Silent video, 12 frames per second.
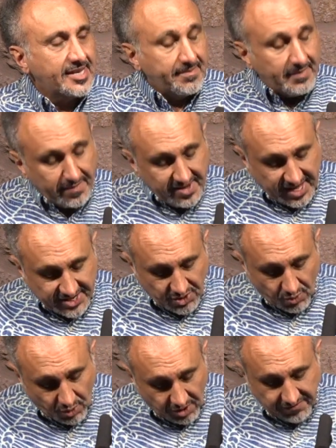Maybe that's a
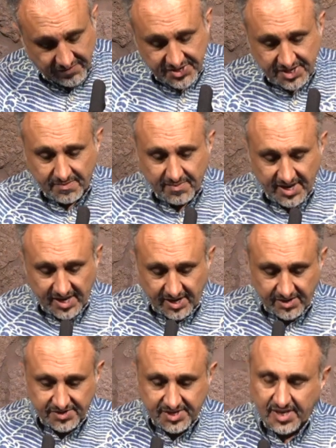word for somebody
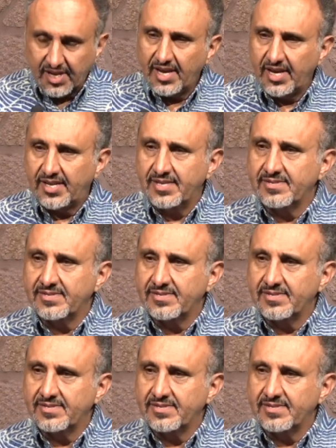here today.